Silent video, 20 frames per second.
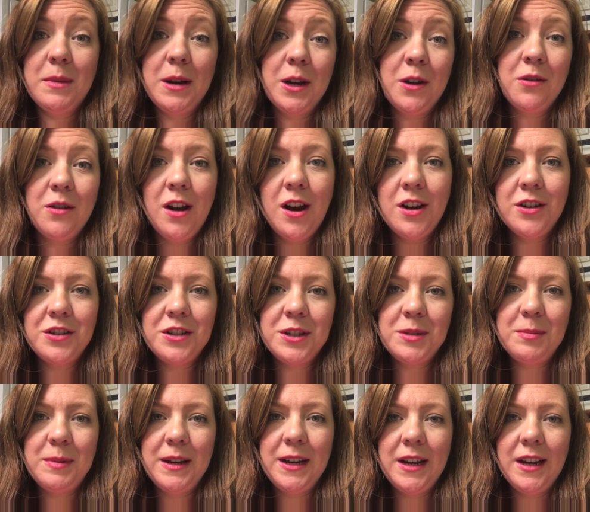of my garage is
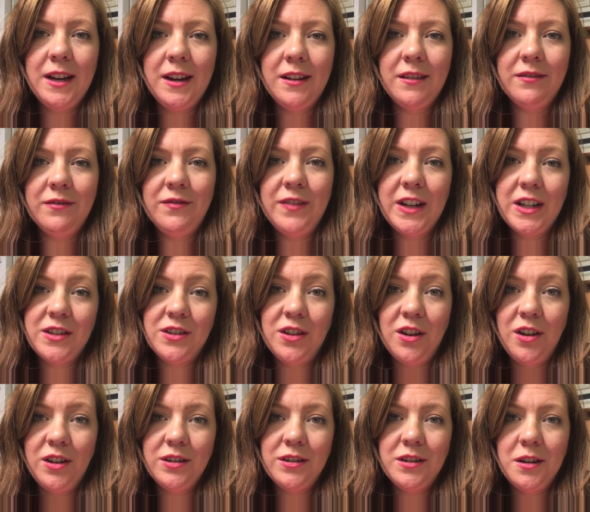being fixed
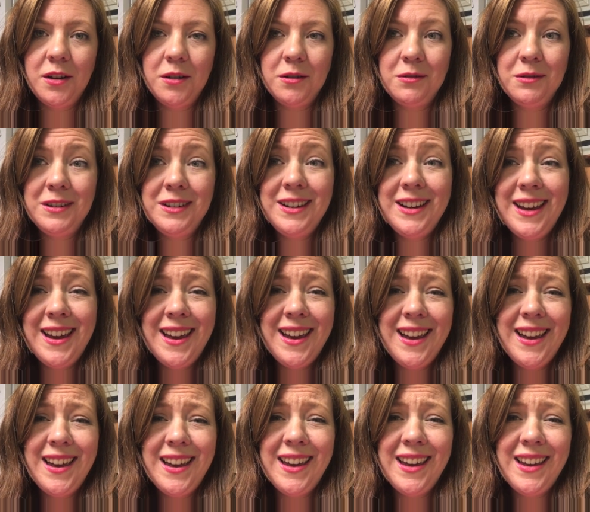also.
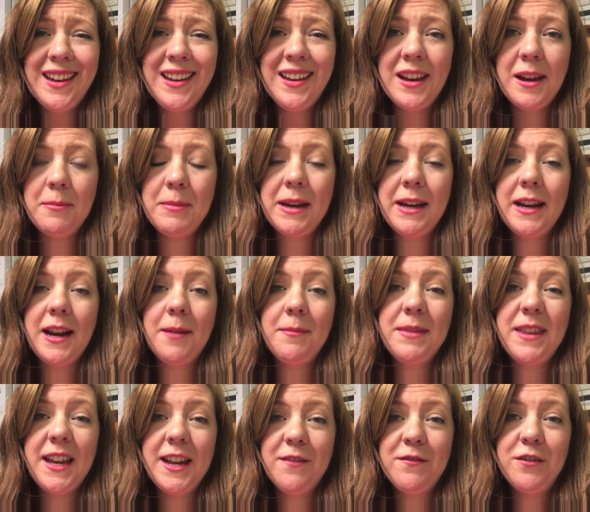Yay. I mean, I'm
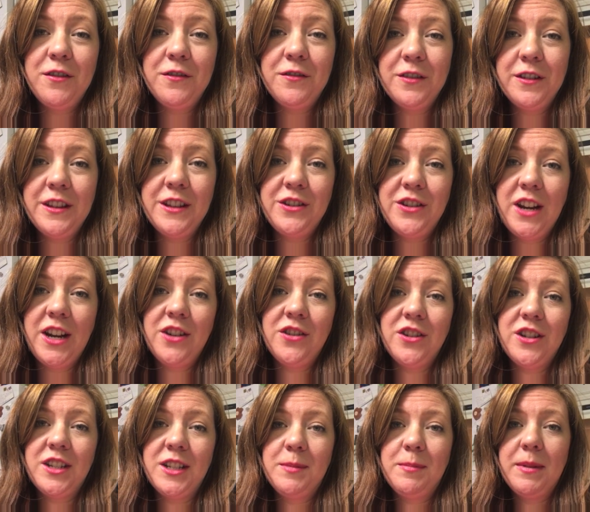thankful for the
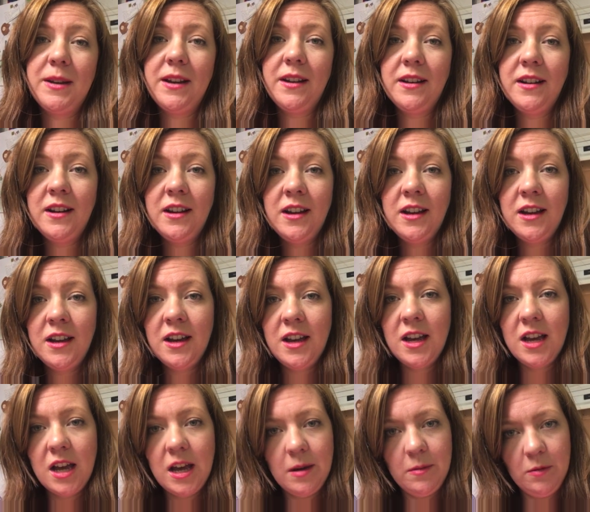changes, but
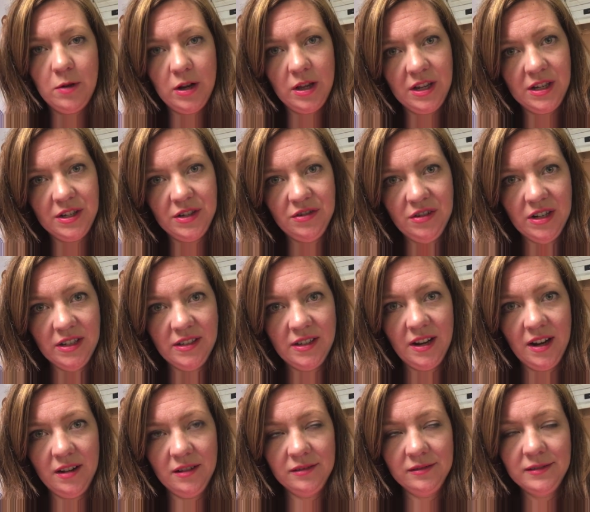I'm really stressed
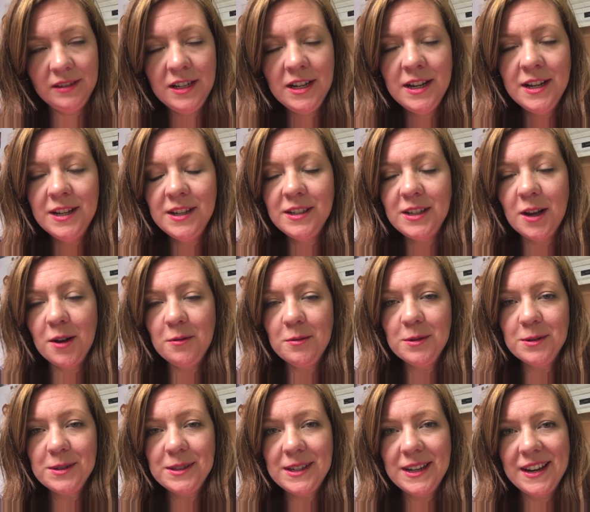out. So we'll
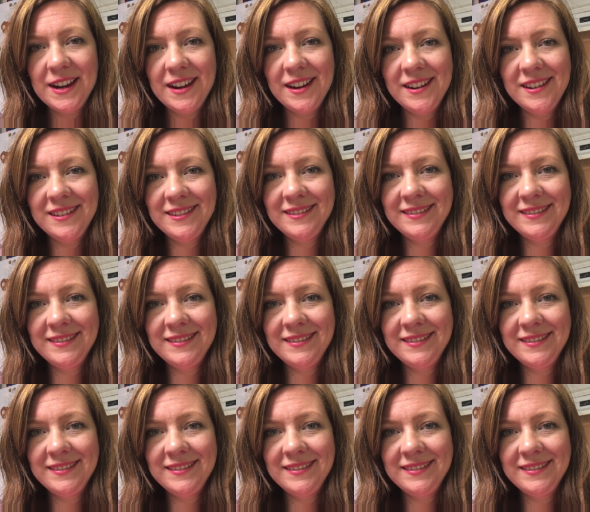see